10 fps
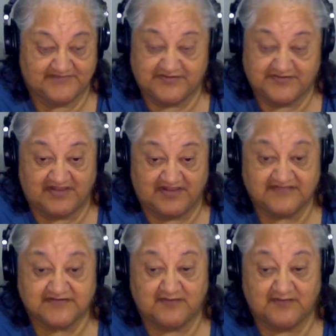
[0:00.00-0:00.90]
Because by
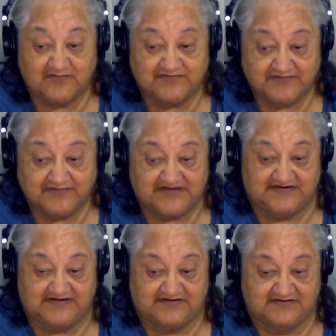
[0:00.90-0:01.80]
the time we read
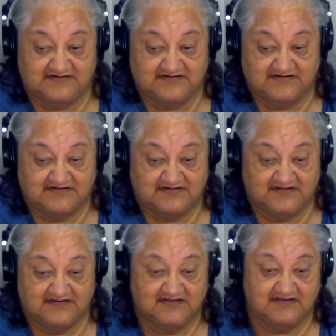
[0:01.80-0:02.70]
it,
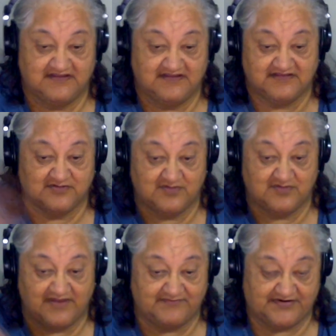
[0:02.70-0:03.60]
it's
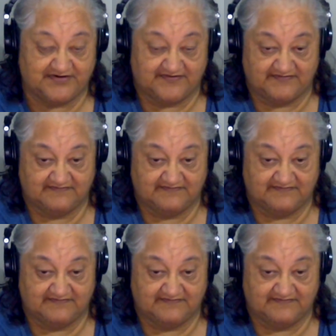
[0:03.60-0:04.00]
all happened.